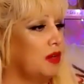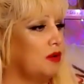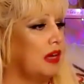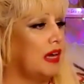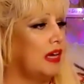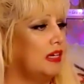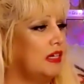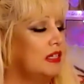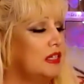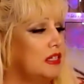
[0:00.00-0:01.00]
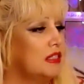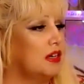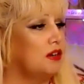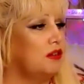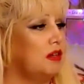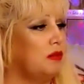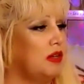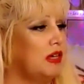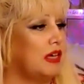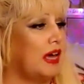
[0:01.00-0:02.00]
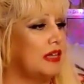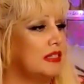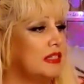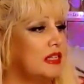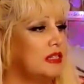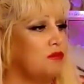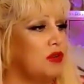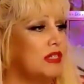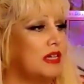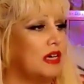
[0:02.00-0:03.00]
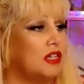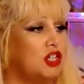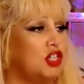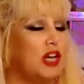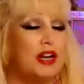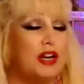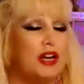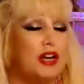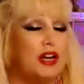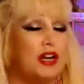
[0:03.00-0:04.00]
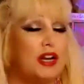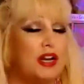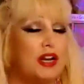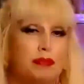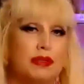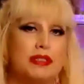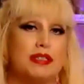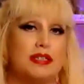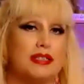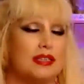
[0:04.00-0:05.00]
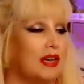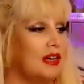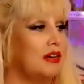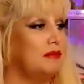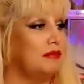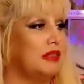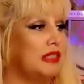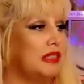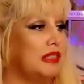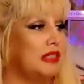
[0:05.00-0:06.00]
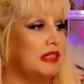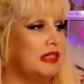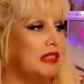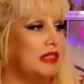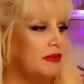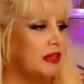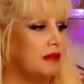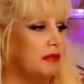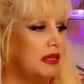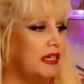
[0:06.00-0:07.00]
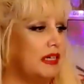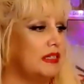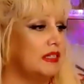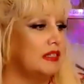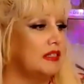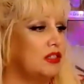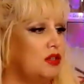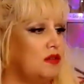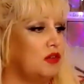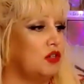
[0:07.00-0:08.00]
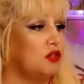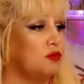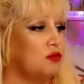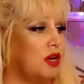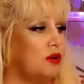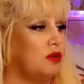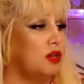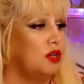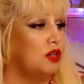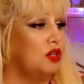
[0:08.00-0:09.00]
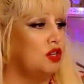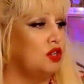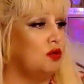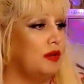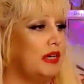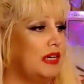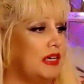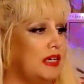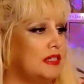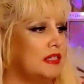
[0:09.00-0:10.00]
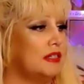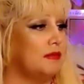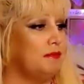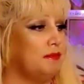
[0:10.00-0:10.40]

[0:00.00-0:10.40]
Okay, so if anybody can send some prayers out to Jennifer Carpenter's dad, please. The universe will know who it is.